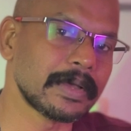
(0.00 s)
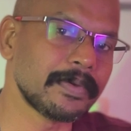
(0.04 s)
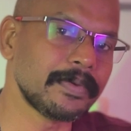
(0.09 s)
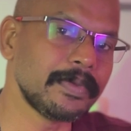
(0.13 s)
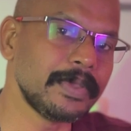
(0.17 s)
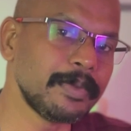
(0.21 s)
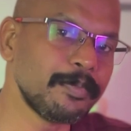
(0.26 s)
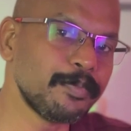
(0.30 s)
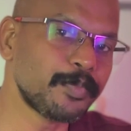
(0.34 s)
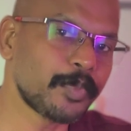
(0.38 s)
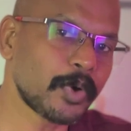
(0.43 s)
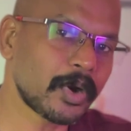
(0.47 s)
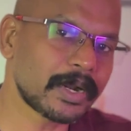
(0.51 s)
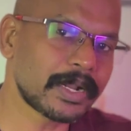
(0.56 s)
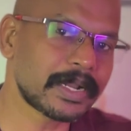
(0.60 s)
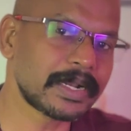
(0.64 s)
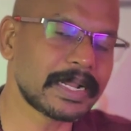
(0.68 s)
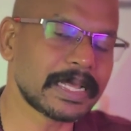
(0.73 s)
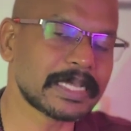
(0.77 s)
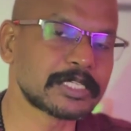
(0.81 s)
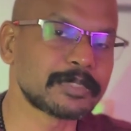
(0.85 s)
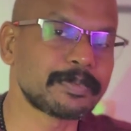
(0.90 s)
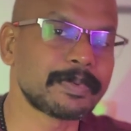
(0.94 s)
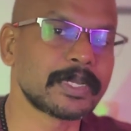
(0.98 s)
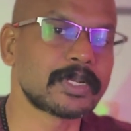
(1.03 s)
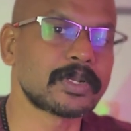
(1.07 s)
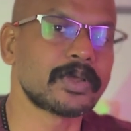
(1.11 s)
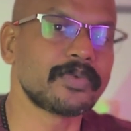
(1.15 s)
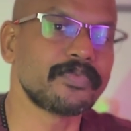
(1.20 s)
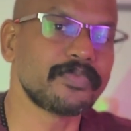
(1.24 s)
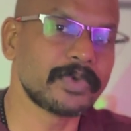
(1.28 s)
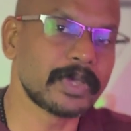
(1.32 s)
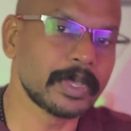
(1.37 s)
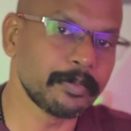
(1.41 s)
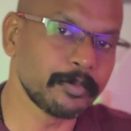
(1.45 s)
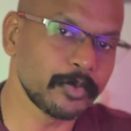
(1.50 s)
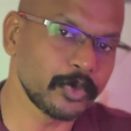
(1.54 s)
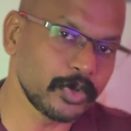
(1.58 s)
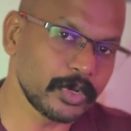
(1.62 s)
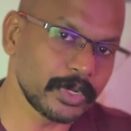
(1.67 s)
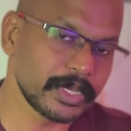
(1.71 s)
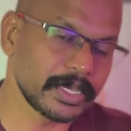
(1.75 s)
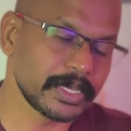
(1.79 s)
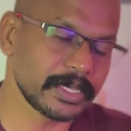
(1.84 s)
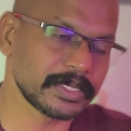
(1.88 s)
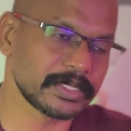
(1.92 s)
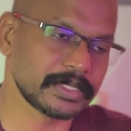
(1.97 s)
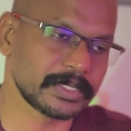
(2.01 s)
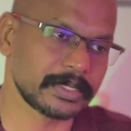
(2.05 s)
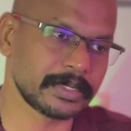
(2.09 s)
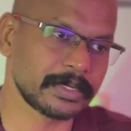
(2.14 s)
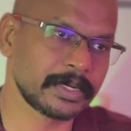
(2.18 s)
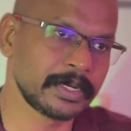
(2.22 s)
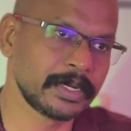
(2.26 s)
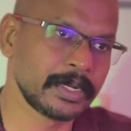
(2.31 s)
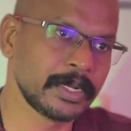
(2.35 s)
important aspect of communication.